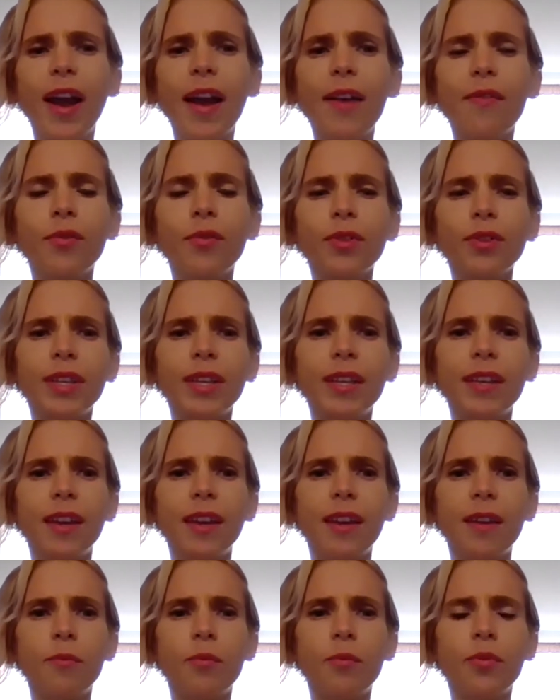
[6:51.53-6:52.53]
I really
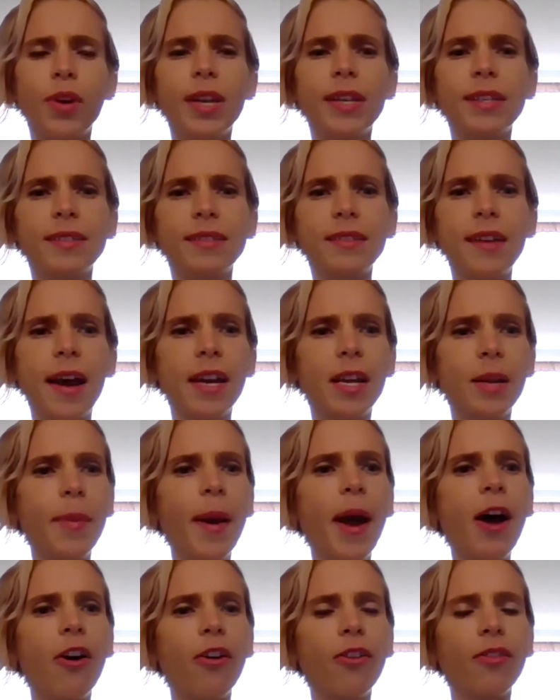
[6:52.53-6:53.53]
embrace that
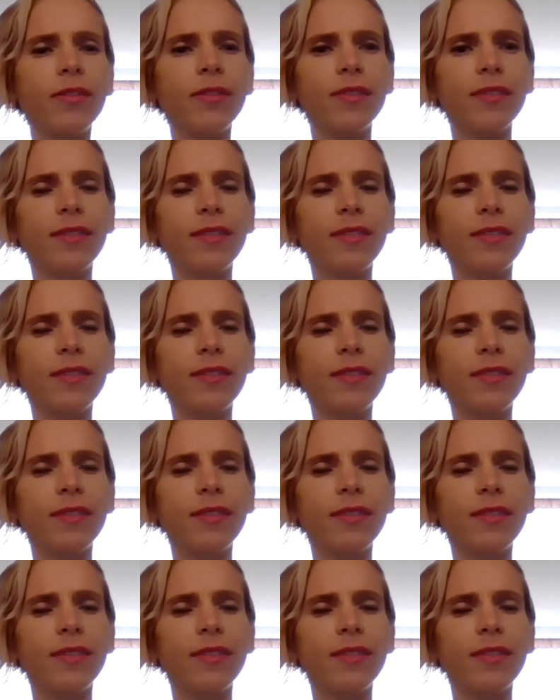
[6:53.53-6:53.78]
about